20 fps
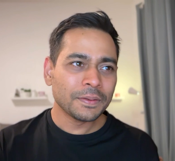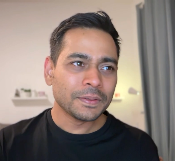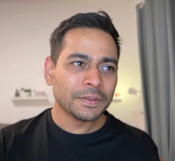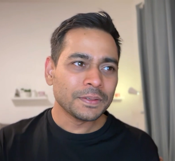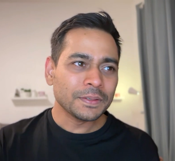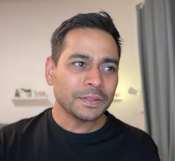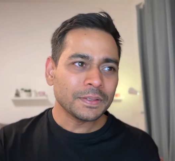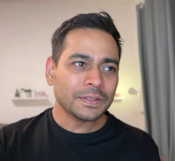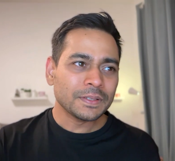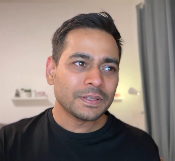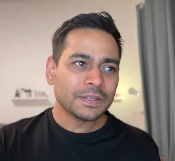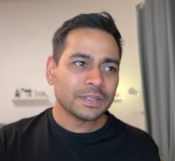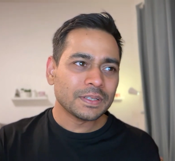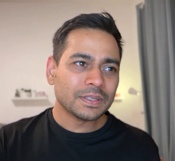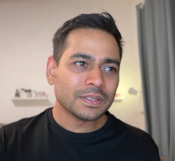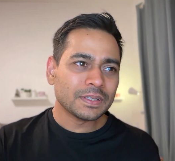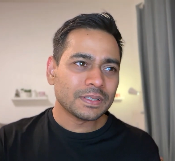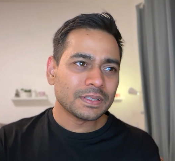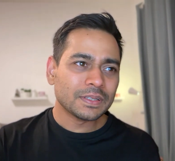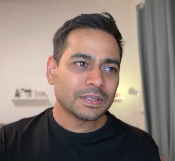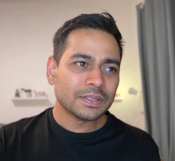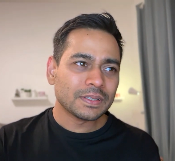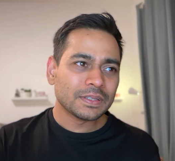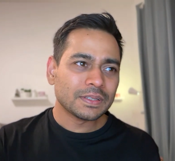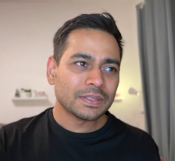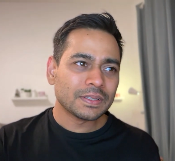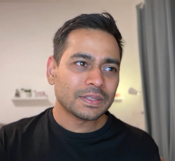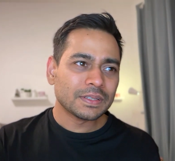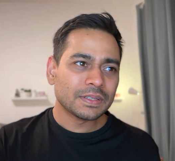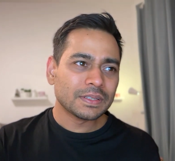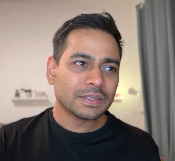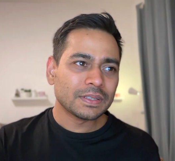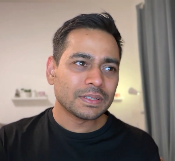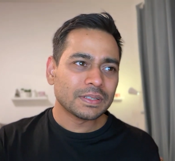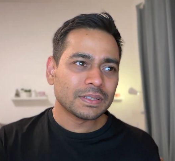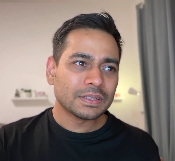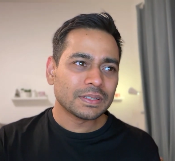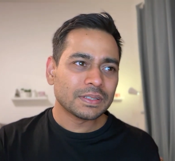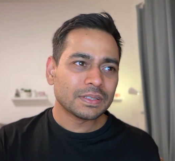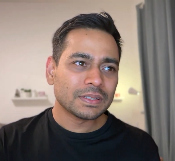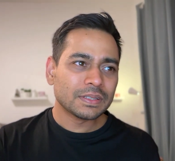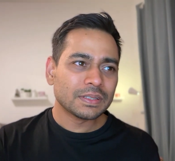[no speech]